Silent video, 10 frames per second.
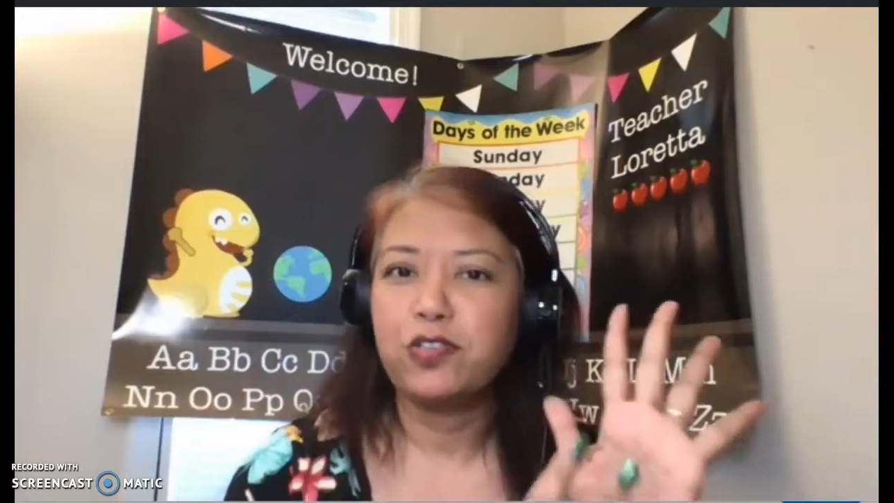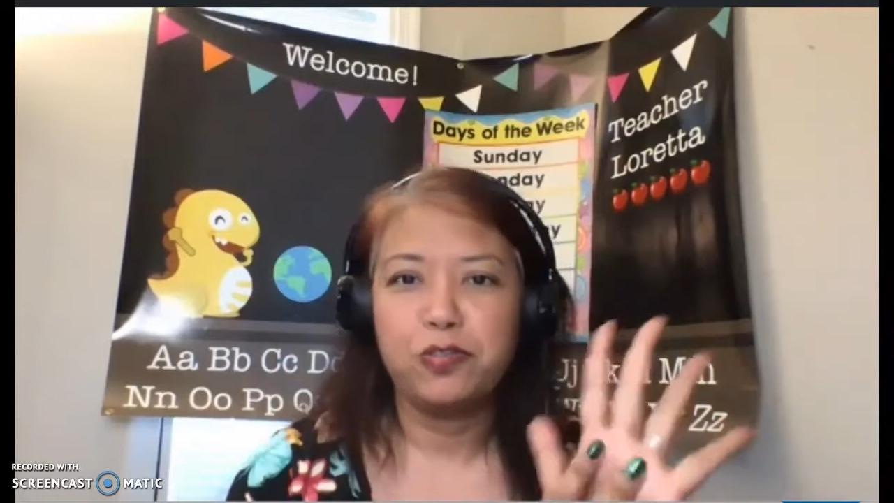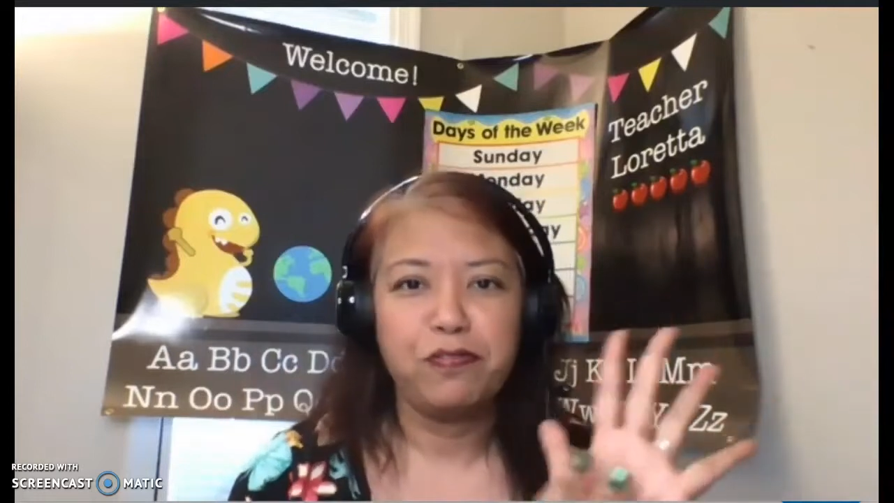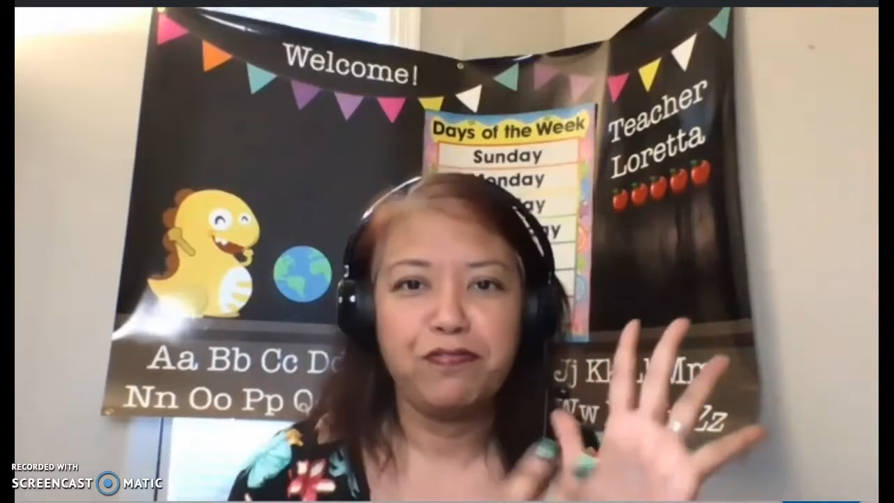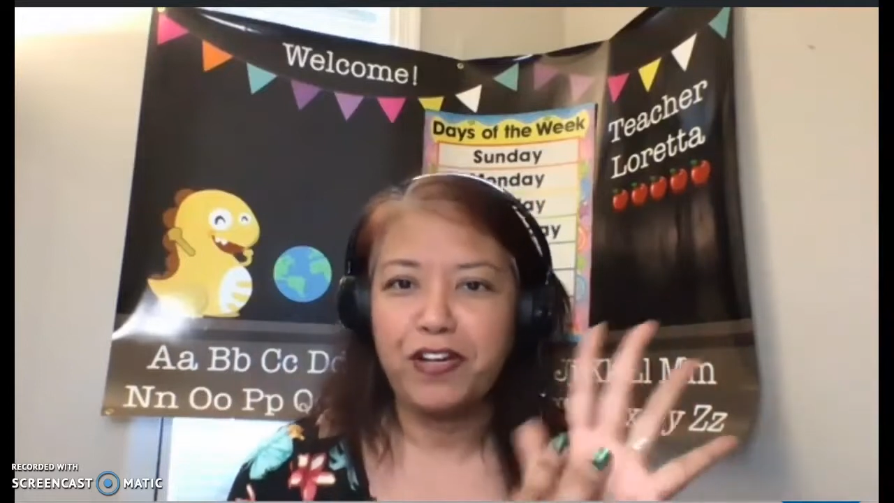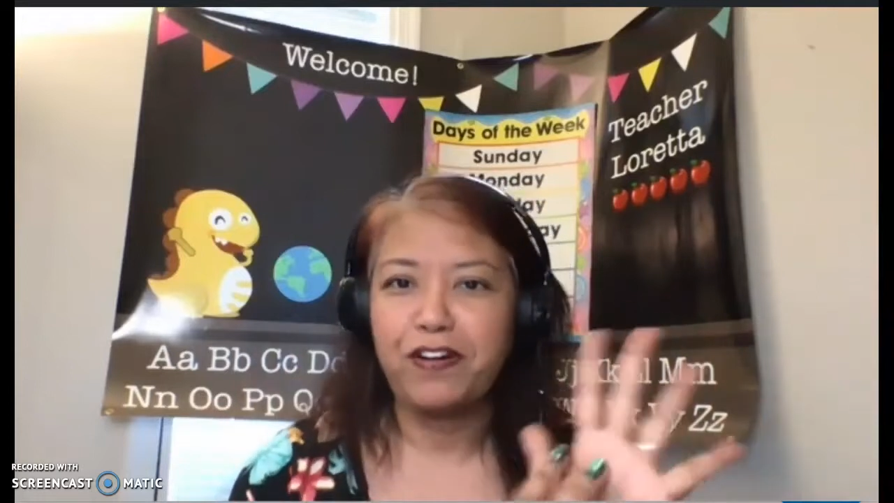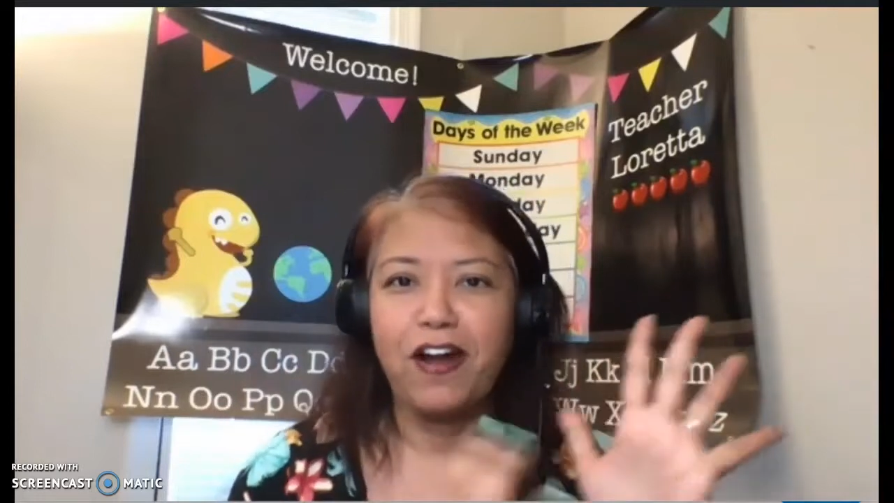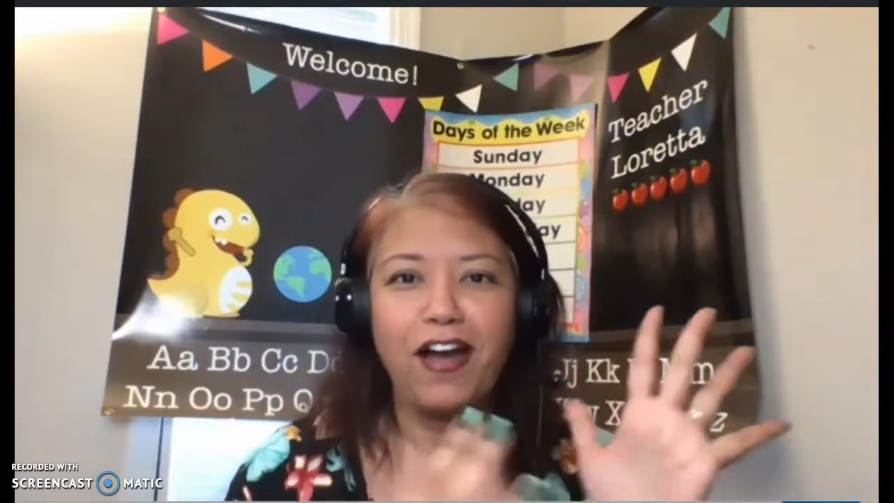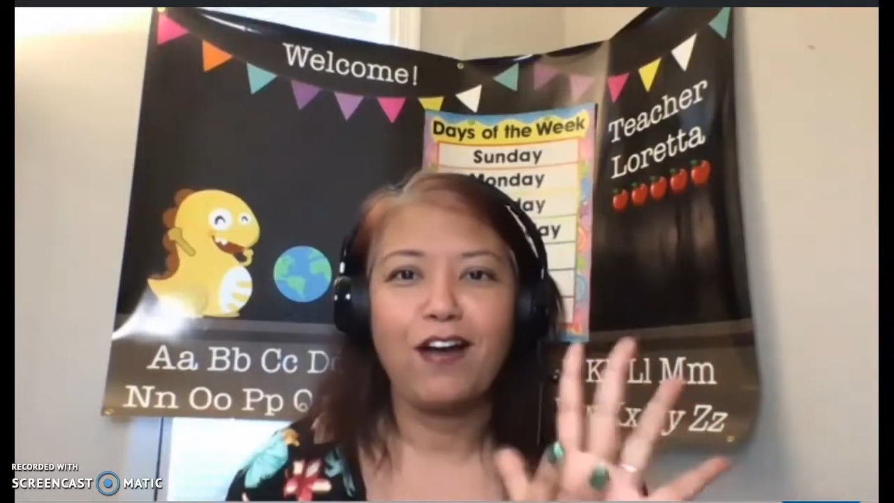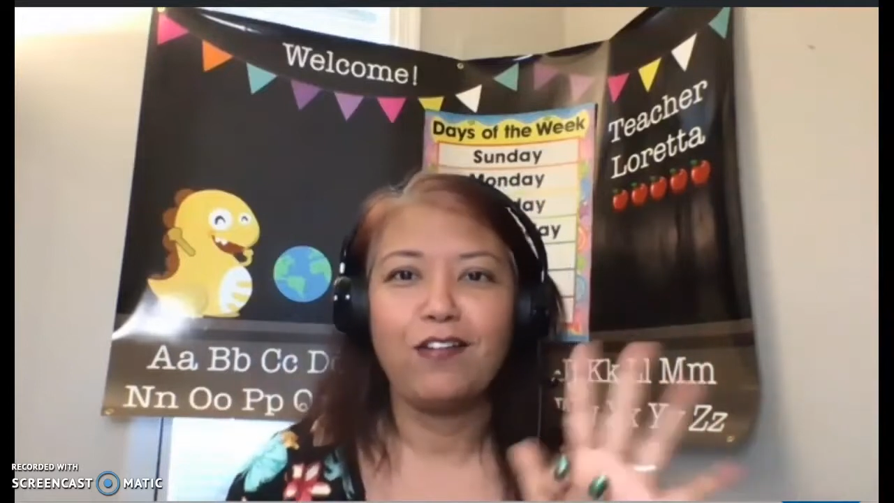to figure
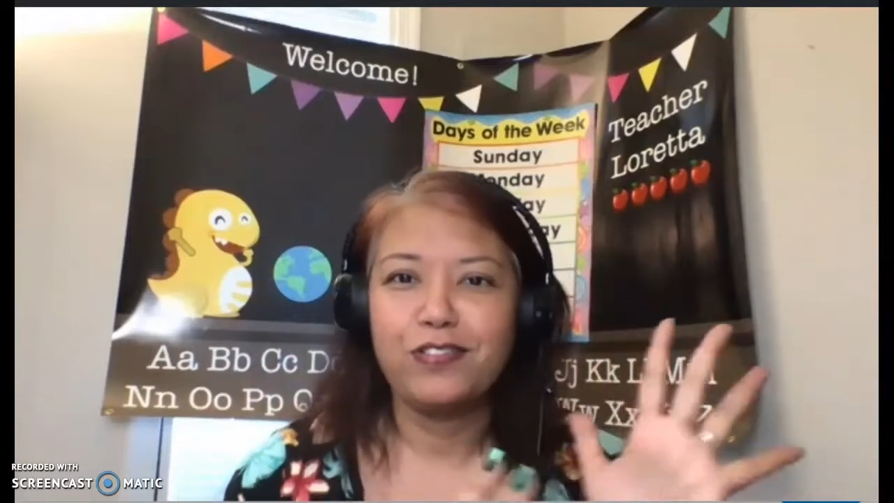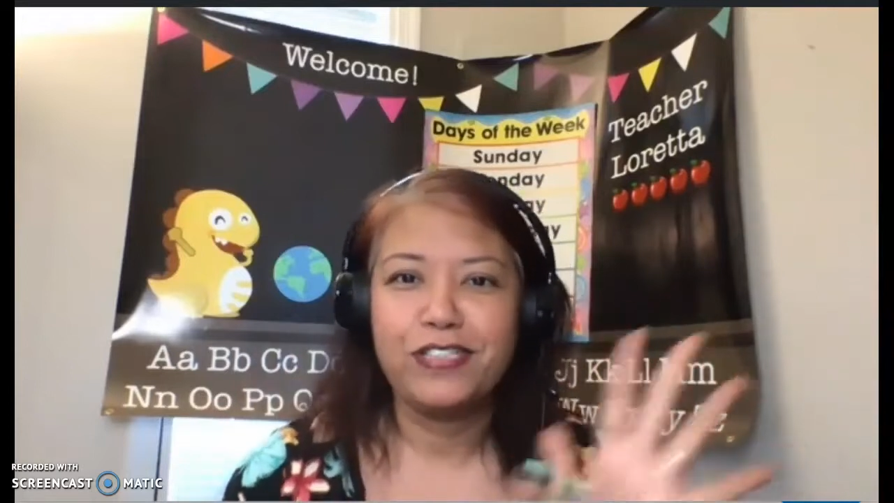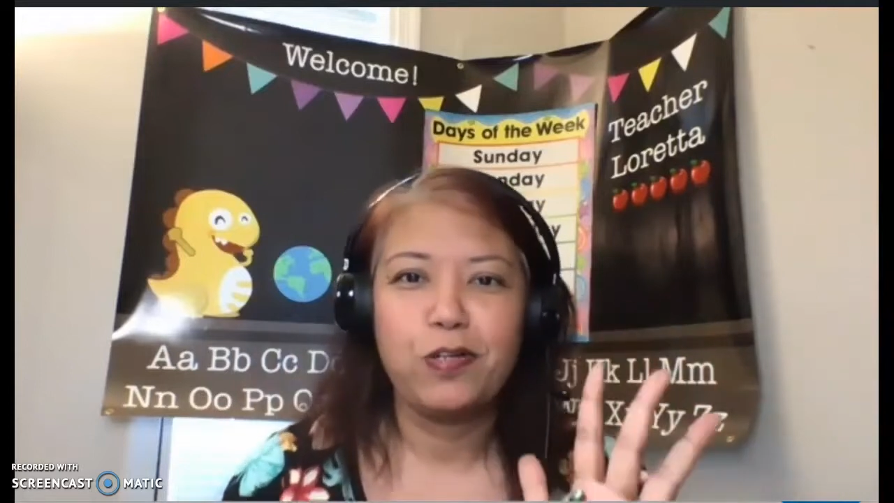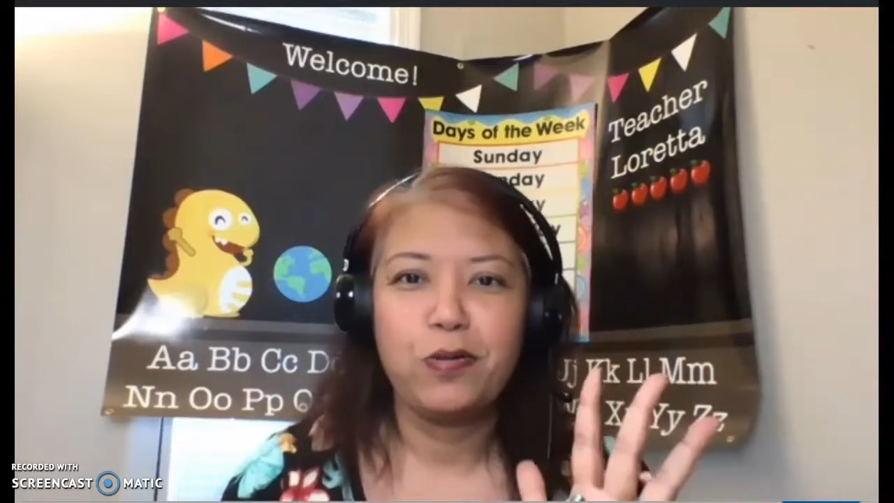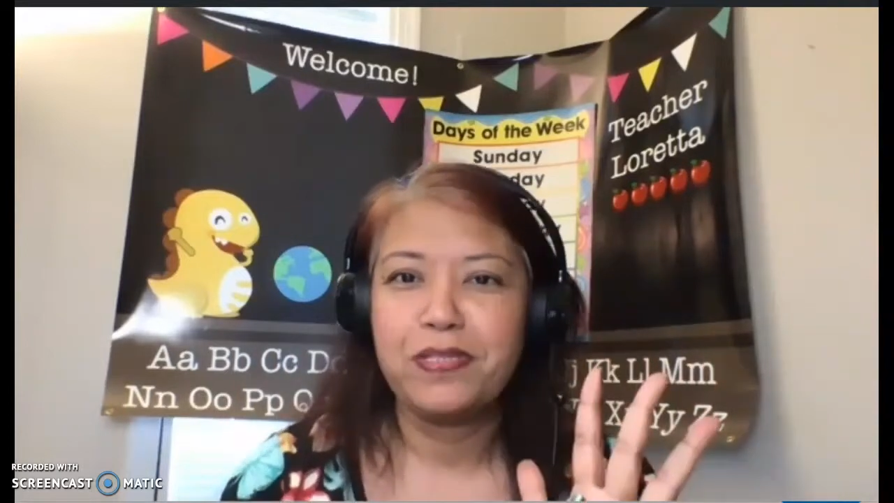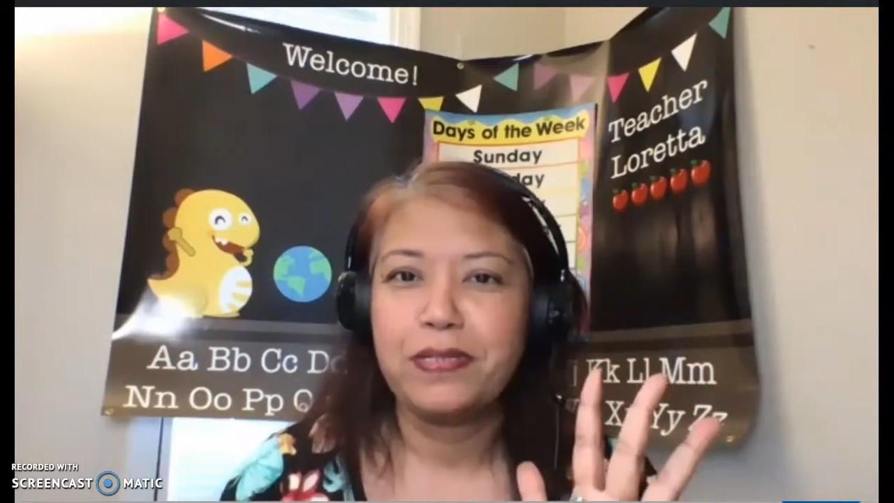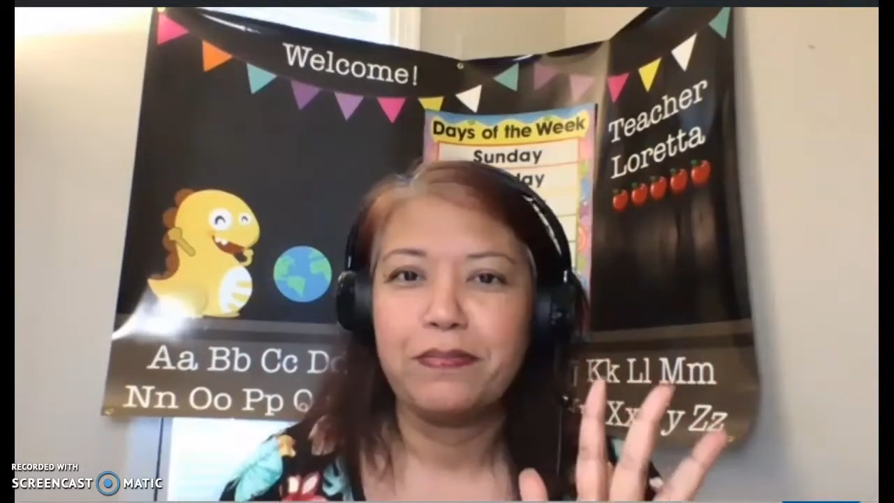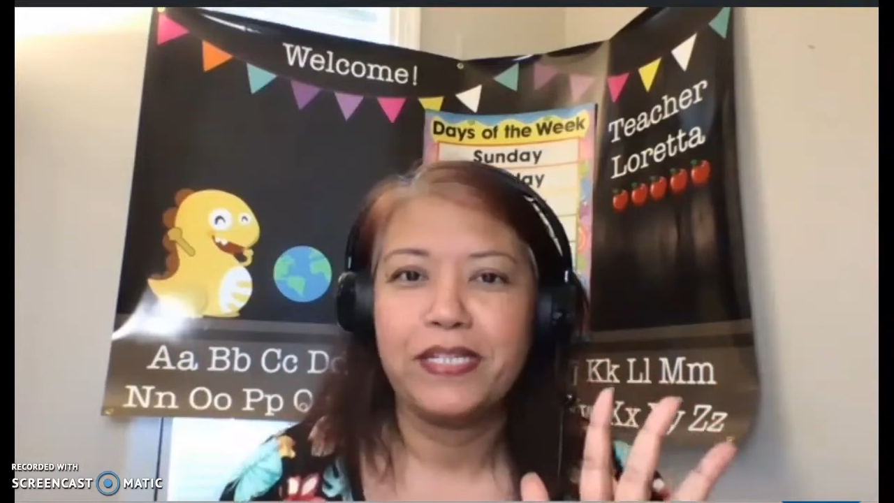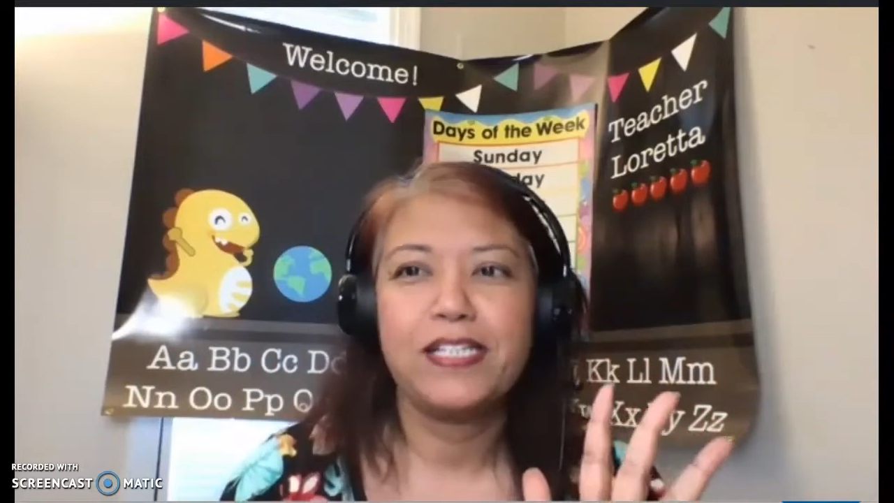out how to decode something,